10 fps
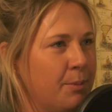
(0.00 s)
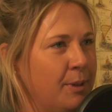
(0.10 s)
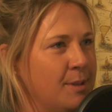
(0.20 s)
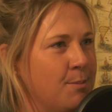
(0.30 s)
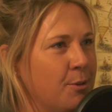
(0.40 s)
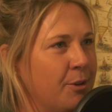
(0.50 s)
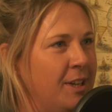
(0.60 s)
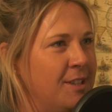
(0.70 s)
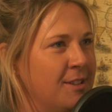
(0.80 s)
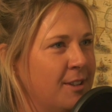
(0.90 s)
are pretty small
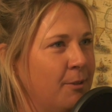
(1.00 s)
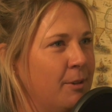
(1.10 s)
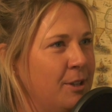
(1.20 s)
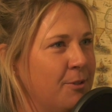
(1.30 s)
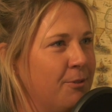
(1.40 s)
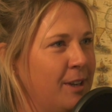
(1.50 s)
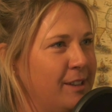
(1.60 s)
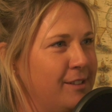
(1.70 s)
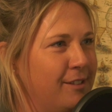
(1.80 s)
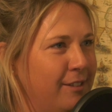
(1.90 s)
creatures, and when you're
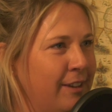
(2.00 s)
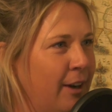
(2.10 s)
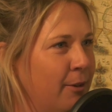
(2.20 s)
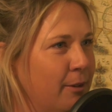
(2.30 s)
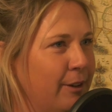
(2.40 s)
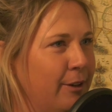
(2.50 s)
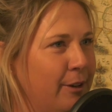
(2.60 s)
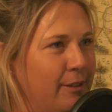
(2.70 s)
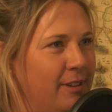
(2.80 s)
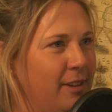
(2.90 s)
faced down with a
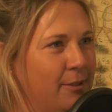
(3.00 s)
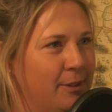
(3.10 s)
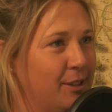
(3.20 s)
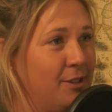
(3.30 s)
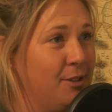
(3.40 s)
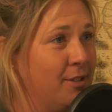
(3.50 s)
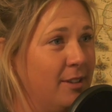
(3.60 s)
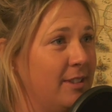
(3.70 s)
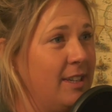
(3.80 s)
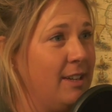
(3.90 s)
herd of elephant, you
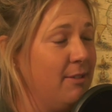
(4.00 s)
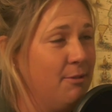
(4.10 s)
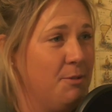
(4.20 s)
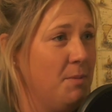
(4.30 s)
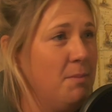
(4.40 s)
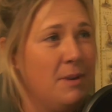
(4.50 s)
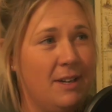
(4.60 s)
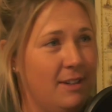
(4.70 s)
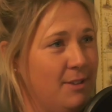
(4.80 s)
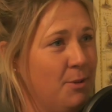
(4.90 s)
suddenly
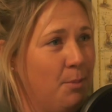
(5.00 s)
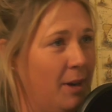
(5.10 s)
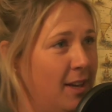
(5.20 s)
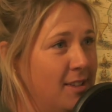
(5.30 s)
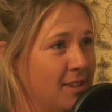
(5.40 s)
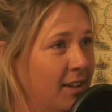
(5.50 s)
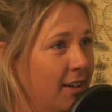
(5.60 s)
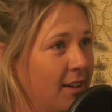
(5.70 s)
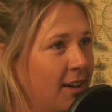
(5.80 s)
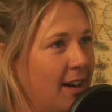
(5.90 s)
remember your place.
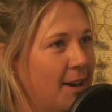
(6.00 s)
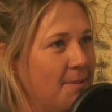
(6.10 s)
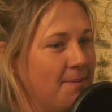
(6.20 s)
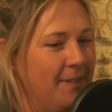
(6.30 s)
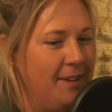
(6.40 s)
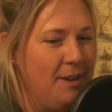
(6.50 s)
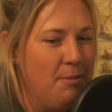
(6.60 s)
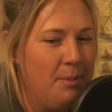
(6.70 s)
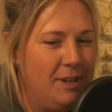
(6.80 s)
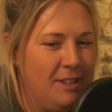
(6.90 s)
Um,
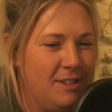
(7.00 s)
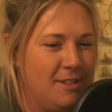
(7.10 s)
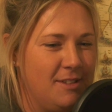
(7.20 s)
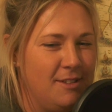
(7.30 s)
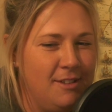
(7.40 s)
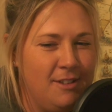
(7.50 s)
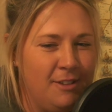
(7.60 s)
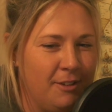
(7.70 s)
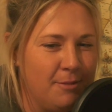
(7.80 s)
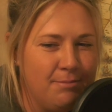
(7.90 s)
but it's
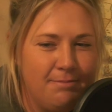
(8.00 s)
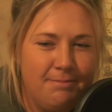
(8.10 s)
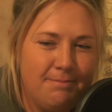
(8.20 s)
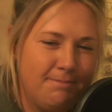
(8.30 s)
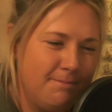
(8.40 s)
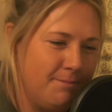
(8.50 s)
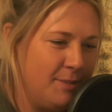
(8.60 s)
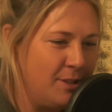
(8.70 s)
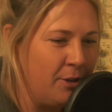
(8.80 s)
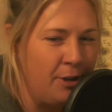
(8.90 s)
you know,
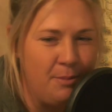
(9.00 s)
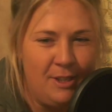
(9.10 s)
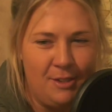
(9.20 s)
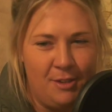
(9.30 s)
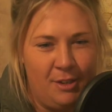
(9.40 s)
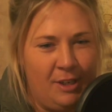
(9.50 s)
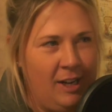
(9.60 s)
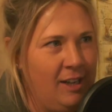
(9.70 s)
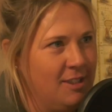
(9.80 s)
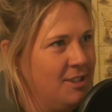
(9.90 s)
it's got to be a certain
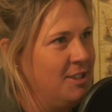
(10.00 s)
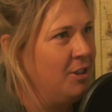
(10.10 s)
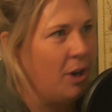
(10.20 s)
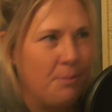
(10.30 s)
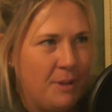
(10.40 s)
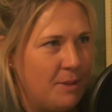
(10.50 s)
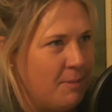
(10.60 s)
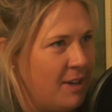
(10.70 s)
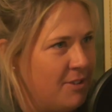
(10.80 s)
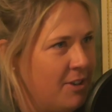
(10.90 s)
age. She can't be the
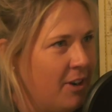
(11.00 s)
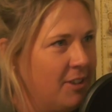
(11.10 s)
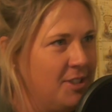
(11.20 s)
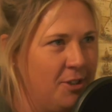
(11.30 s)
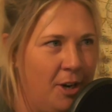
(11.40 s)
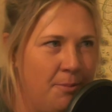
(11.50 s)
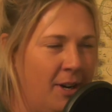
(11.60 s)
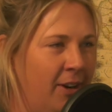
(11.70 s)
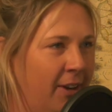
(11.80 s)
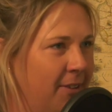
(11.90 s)
matriarch. She can't
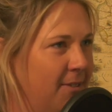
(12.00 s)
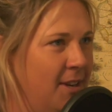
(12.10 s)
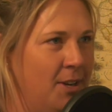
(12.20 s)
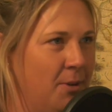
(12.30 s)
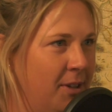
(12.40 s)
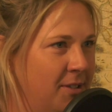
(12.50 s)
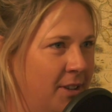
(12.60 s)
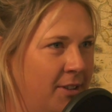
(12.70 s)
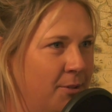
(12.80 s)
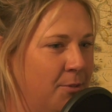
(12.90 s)
be. I like anyone that's
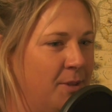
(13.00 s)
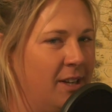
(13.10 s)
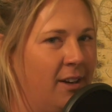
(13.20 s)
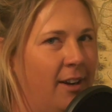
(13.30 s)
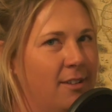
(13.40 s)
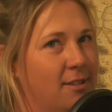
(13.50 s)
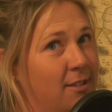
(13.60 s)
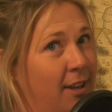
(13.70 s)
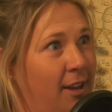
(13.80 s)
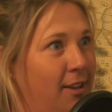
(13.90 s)
hunted with me, clients.
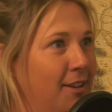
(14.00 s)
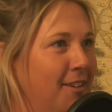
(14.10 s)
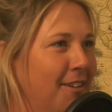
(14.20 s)
Hey,